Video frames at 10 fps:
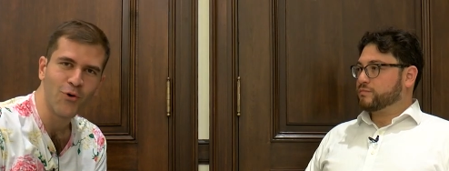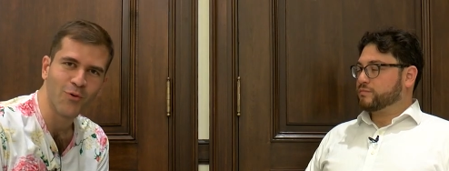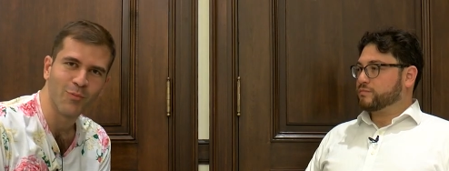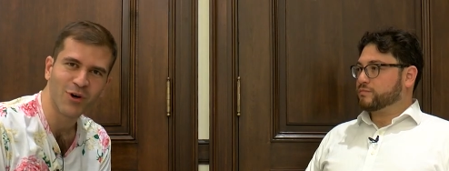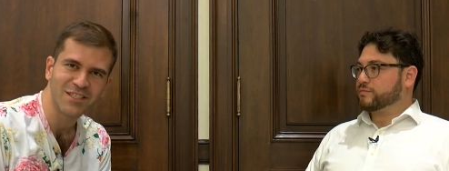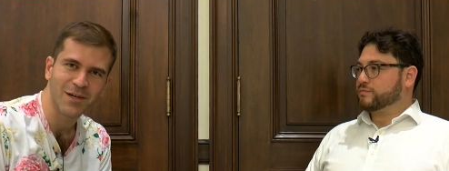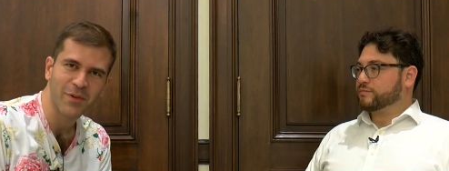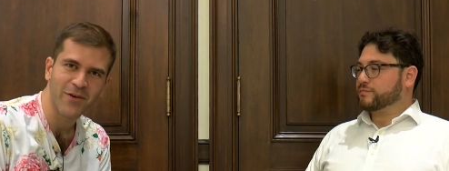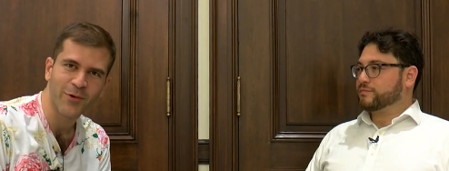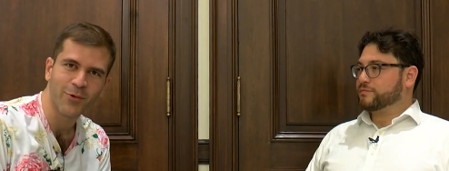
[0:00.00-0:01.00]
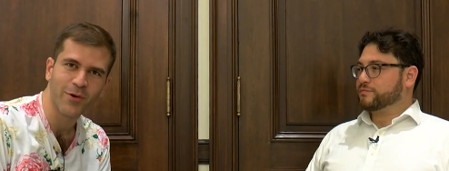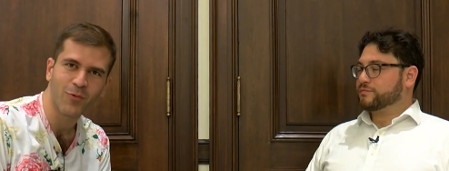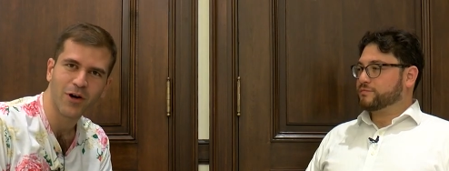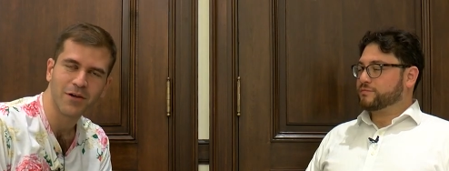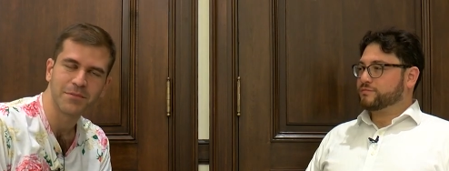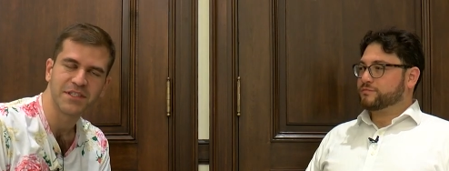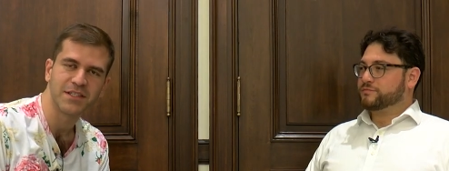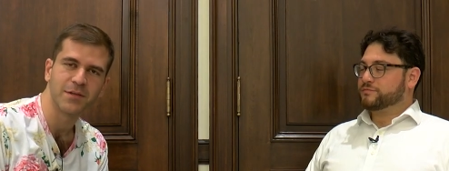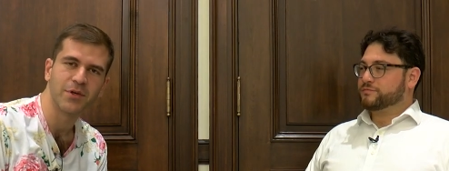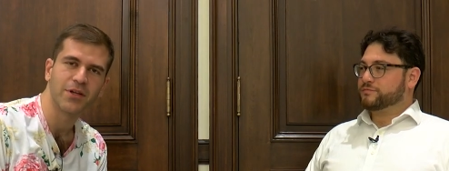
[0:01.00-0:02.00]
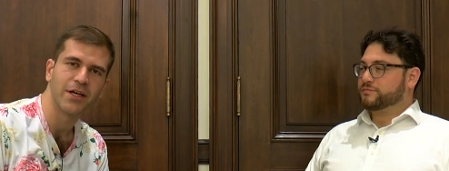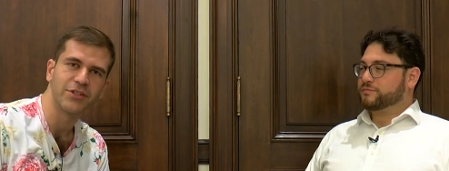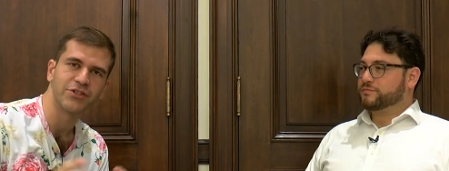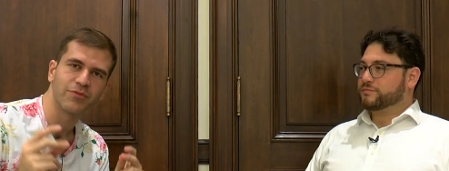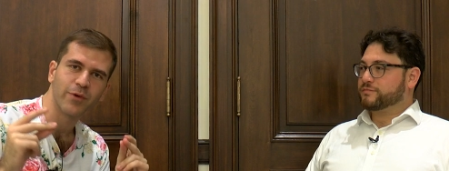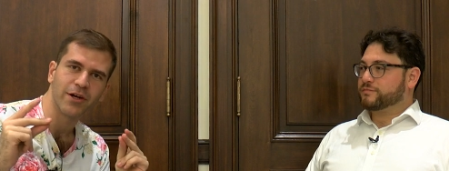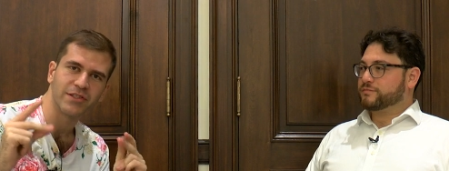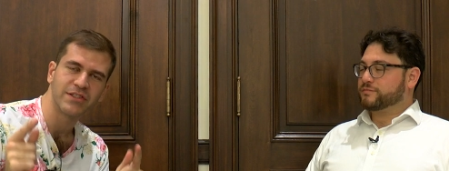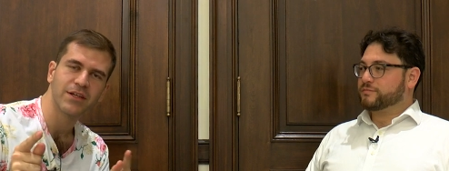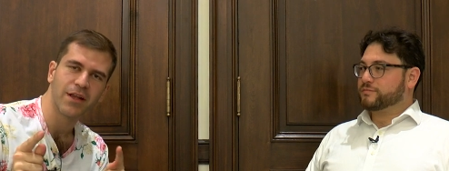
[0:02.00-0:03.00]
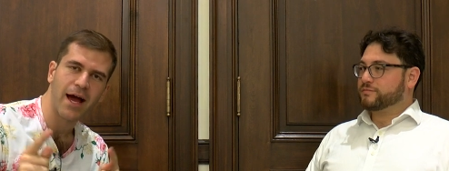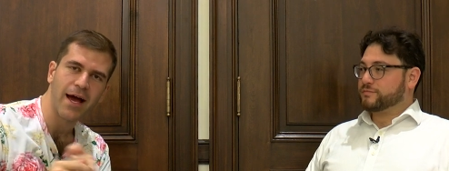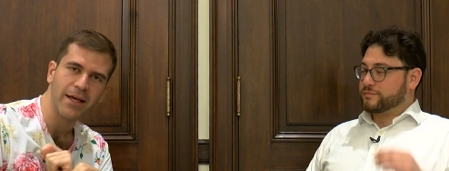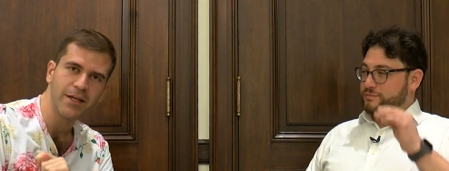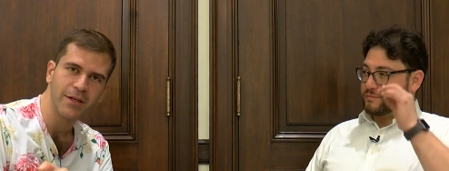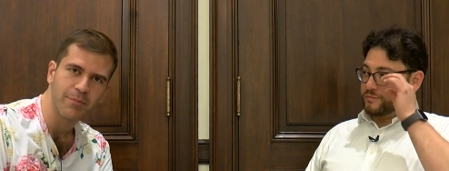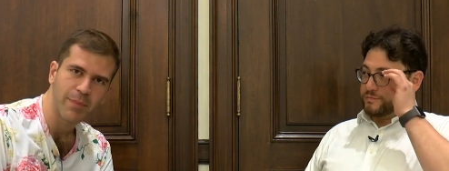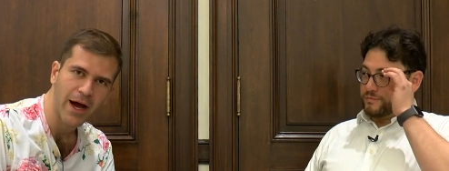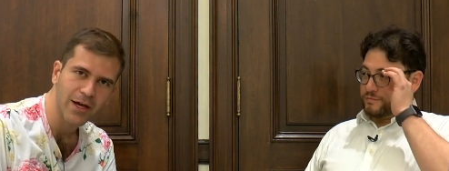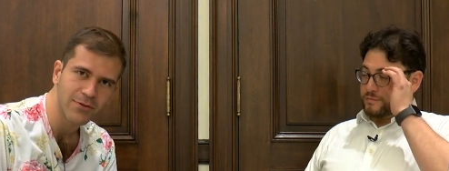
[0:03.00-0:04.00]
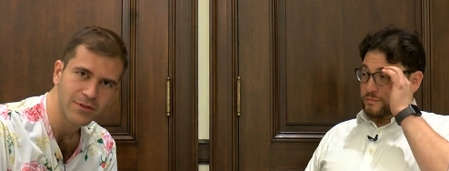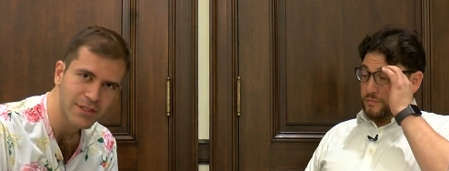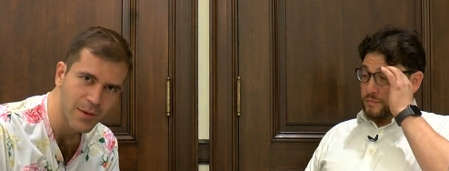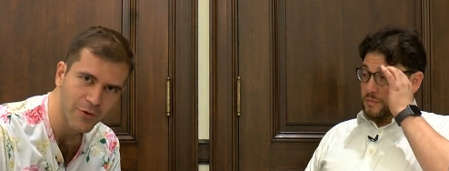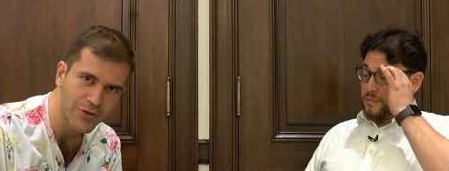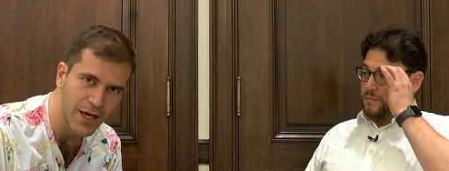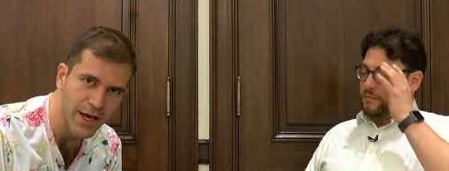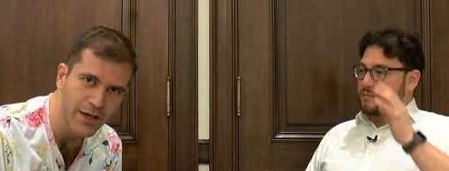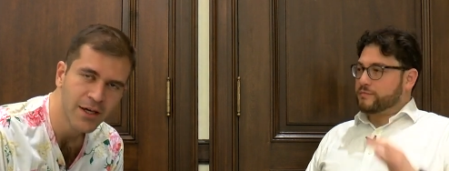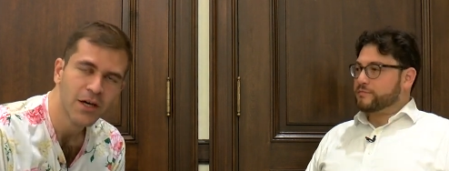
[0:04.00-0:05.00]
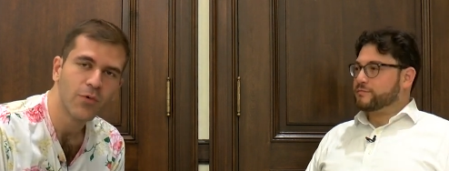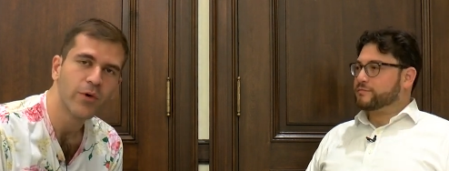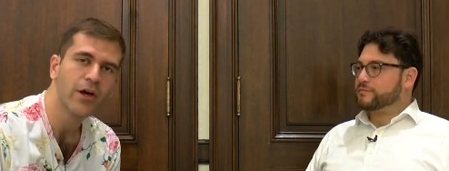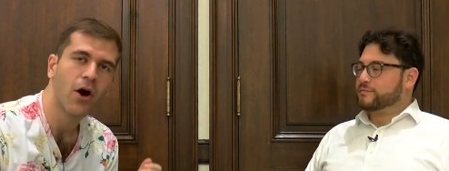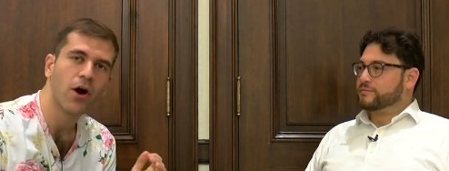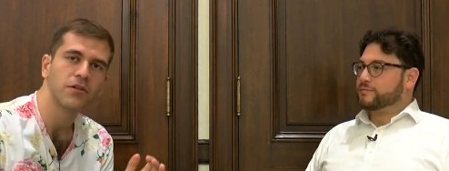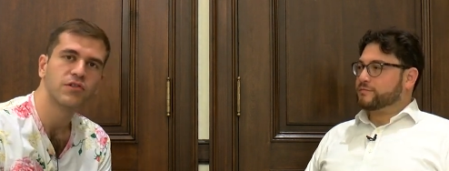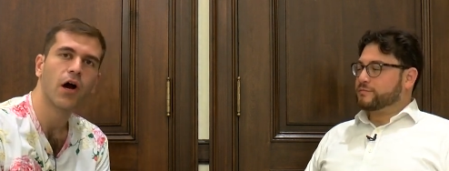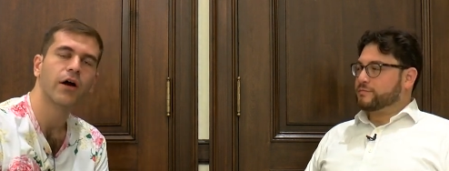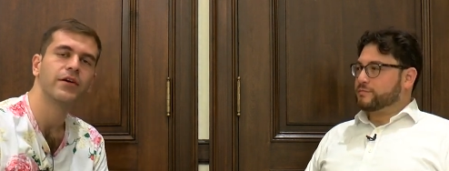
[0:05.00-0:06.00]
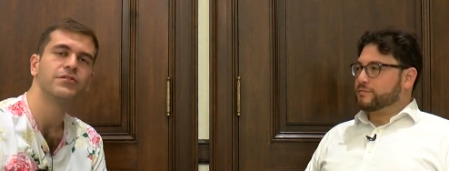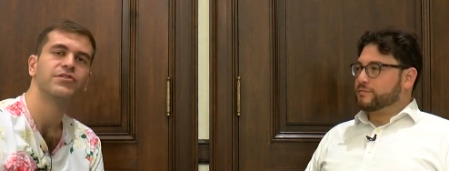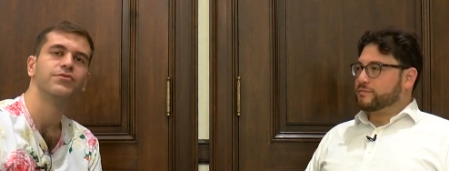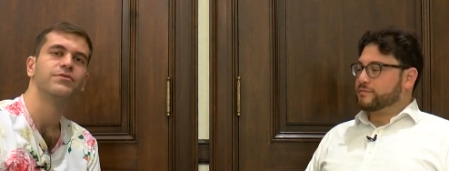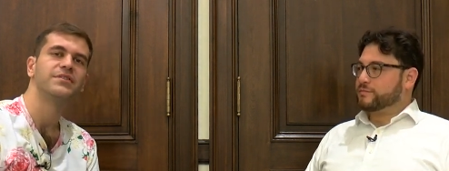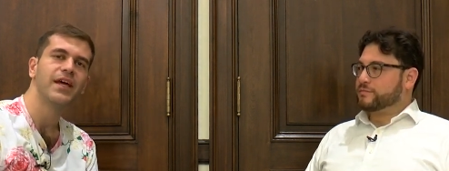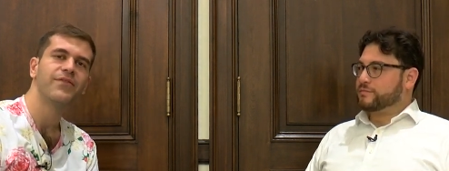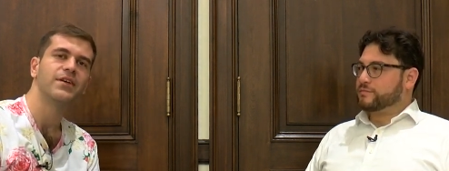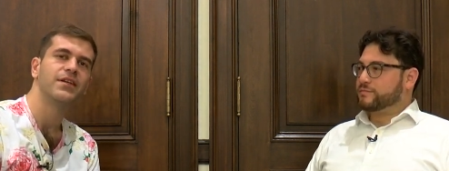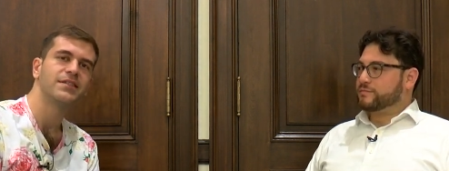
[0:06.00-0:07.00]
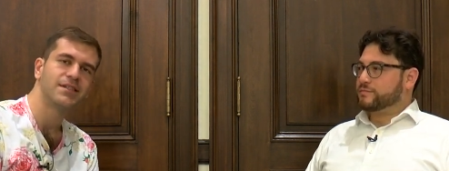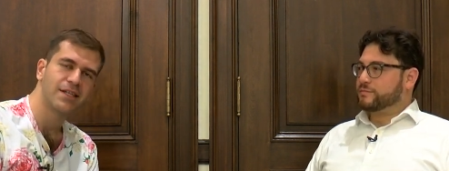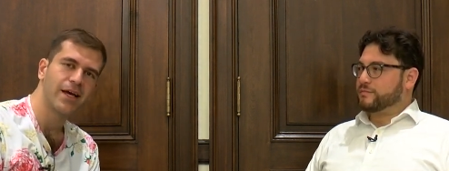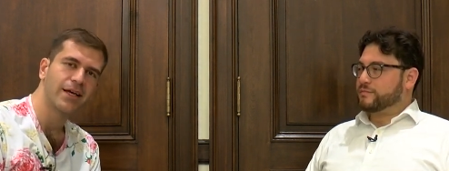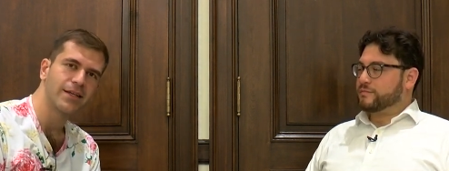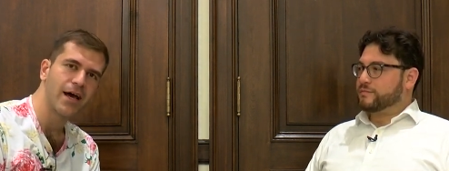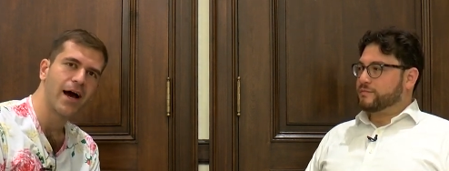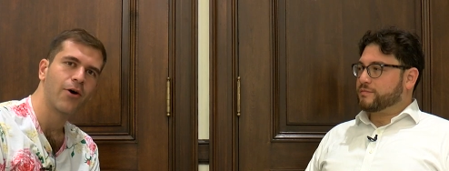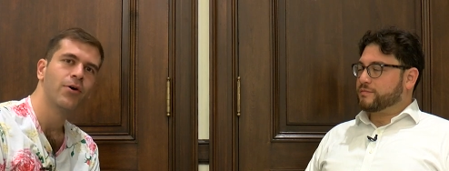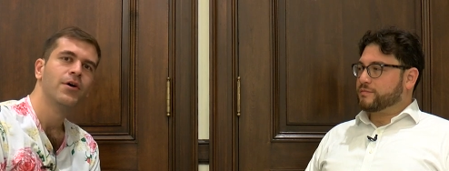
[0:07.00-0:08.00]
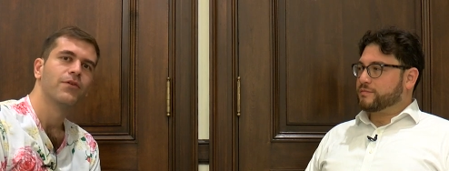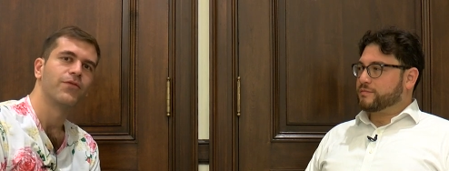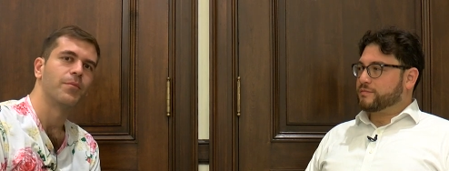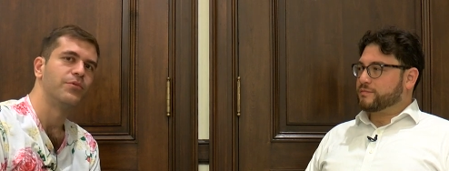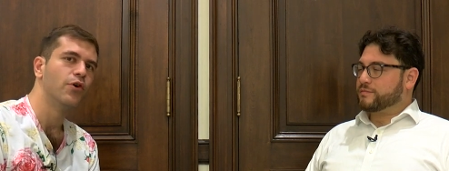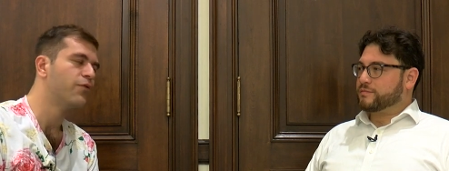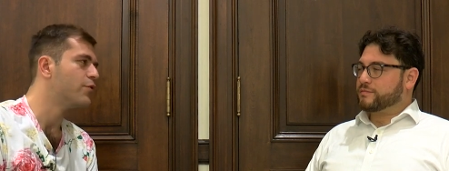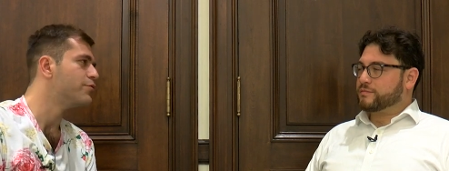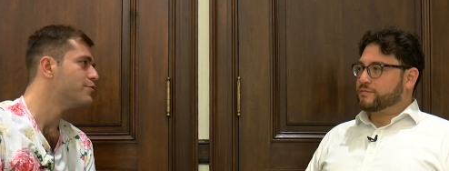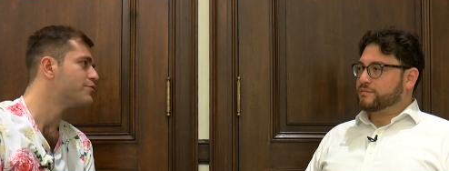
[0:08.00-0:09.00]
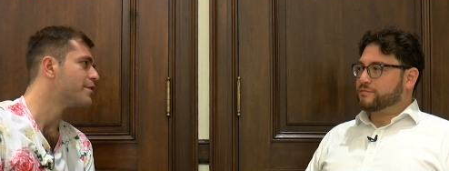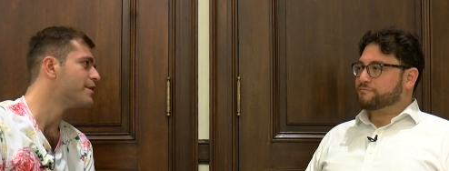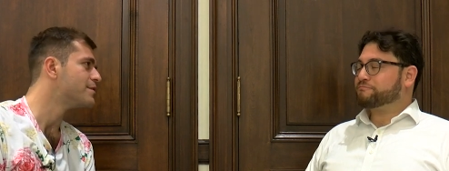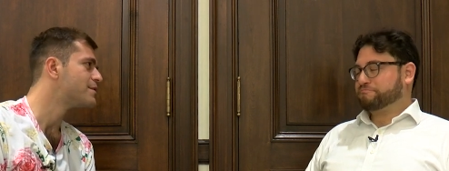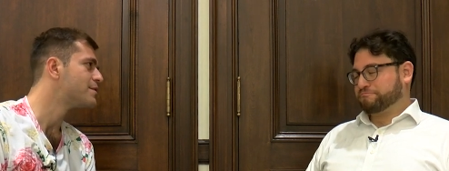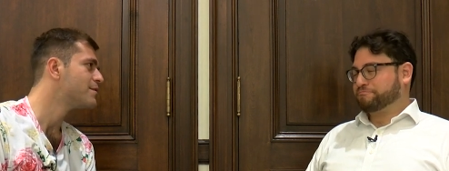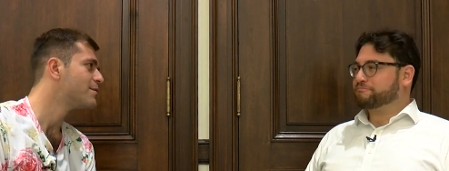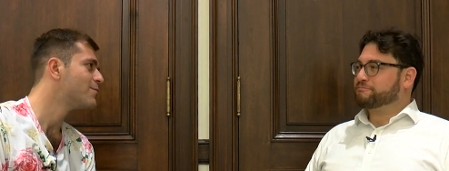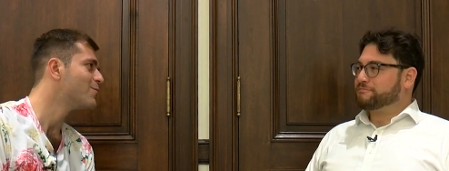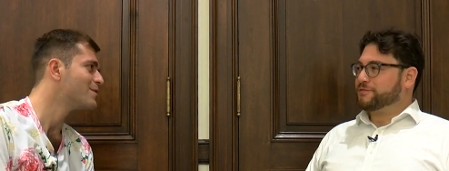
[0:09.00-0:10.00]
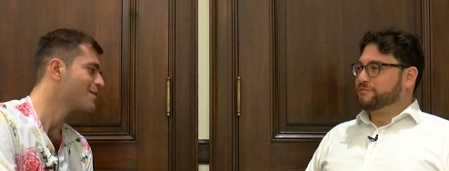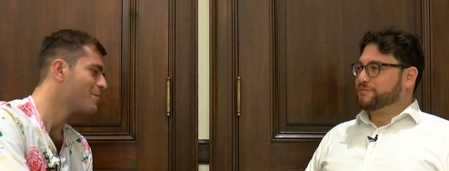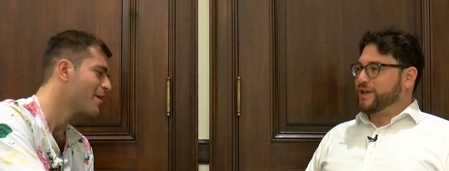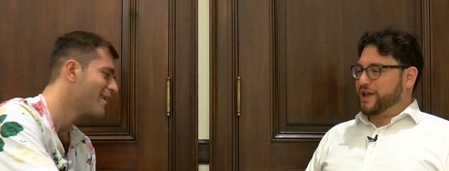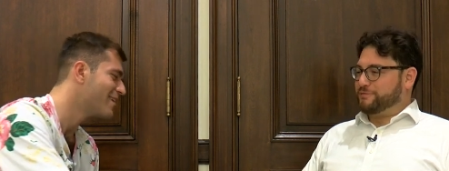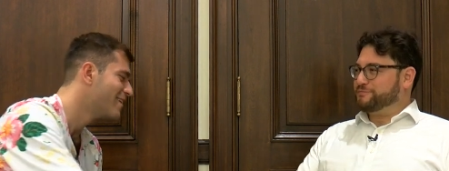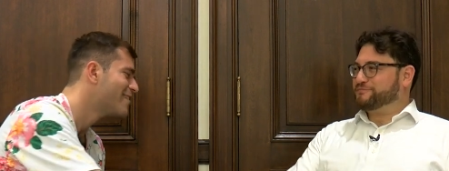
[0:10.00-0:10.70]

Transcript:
Speaker 1: Boom, what's up everyone? Welcome to Simulation. We are still at IndieBio Demo Day. We are talking to David Tze now from Novo Nutrients. What's up, man? Hey.